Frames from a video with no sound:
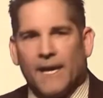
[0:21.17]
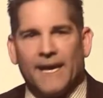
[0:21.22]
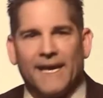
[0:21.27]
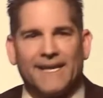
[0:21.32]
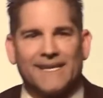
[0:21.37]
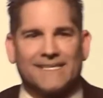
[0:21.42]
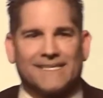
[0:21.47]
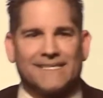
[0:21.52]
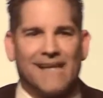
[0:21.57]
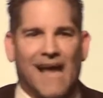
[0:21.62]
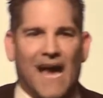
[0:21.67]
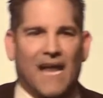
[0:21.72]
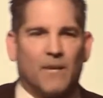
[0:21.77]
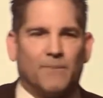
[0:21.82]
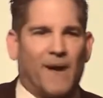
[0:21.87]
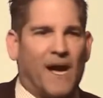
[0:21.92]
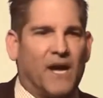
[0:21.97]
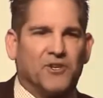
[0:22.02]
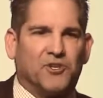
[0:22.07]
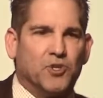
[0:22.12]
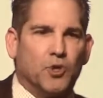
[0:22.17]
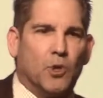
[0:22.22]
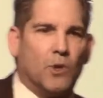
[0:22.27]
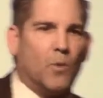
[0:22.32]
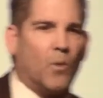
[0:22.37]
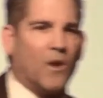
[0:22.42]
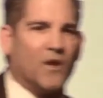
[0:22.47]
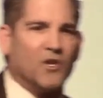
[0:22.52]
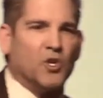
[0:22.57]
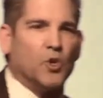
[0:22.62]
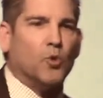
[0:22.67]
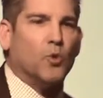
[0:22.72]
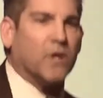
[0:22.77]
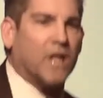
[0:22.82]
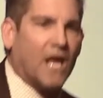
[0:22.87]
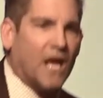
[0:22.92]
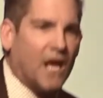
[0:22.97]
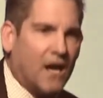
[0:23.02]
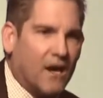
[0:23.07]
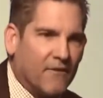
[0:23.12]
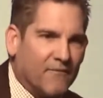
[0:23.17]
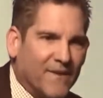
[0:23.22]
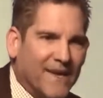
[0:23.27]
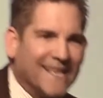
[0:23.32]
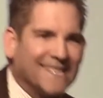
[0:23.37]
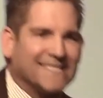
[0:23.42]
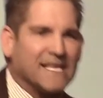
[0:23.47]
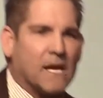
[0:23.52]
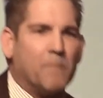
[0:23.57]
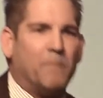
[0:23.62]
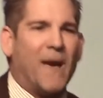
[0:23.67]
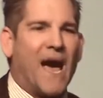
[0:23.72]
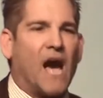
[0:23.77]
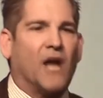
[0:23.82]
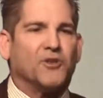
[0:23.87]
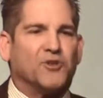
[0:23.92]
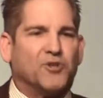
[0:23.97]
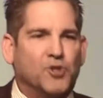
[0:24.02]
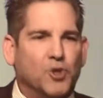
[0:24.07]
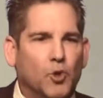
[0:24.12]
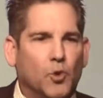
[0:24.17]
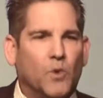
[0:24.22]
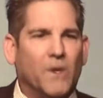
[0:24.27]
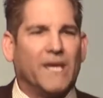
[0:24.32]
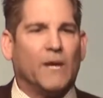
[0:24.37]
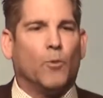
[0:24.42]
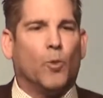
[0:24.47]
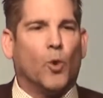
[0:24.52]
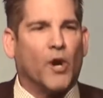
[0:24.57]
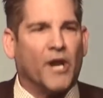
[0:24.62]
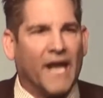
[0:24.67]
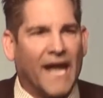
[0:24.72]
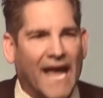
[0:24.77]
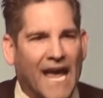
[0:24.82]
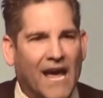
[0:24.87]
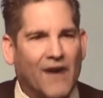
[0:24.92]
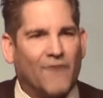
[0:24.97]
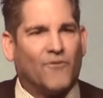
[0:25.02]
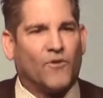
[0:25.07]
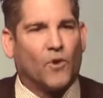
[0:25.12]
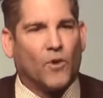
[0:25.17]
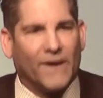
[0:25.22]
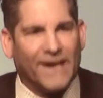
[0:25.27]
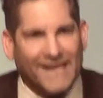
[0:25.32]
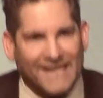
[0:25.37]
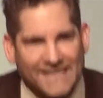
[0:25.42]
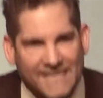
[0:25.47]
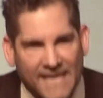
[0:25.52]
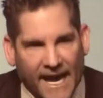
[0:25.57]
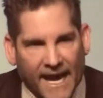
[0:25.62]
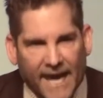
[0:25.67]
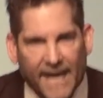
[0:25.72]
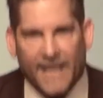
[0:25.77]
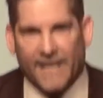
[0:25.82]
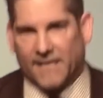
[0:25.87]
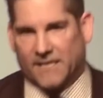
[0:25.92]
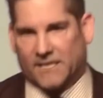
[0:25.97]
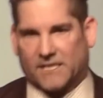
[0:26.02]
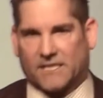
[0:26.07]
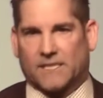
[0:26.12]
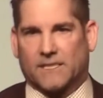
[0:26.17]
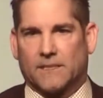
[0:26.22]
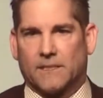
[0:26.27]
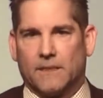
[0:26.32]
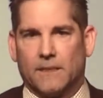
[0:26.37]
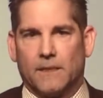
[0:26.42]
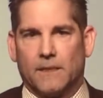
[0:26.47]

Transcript: It is not about doing what you love. It's about doing whatever it takes